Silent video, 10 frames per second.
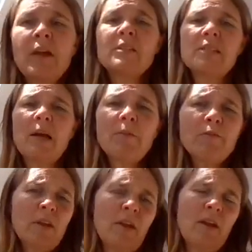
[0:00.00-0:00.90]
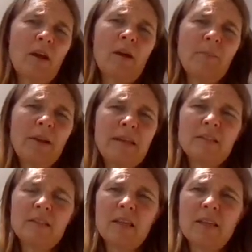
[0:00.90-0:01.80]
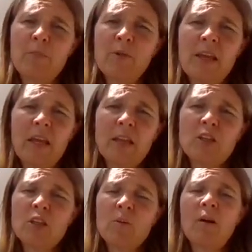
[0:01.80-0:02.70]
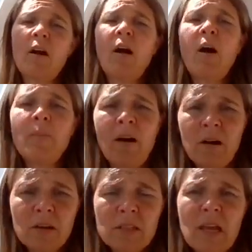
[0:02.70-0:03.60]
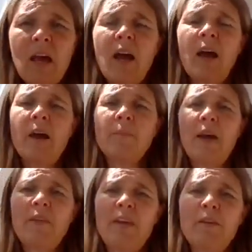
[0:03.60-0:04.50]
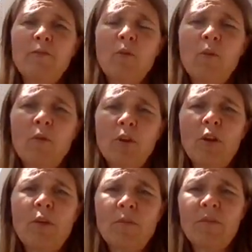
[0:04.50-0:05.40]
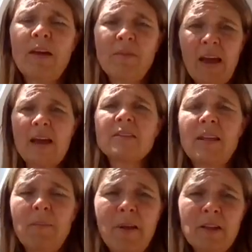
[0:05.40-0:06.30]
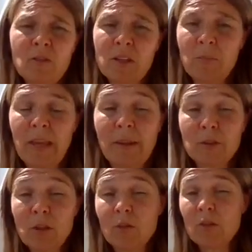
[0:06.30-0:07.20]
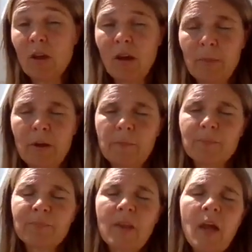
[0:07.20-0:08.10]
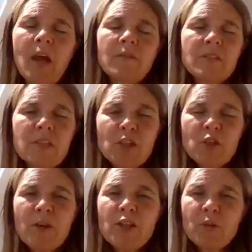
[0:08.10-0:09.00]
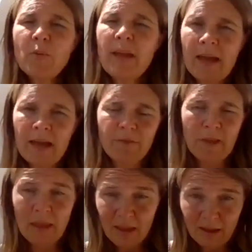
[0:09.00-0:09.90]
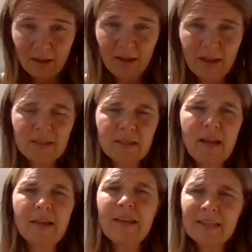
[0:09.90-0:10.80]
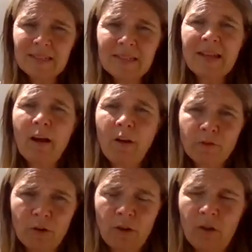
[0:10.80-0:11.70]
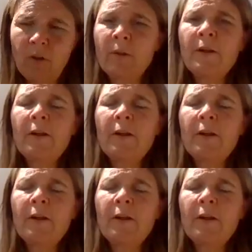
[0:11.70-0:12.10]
Some of the places that they break into are car parks, and therefore, you know, that has an impact on us being able to use the car park. The situation we have here is that yesterday afternoon,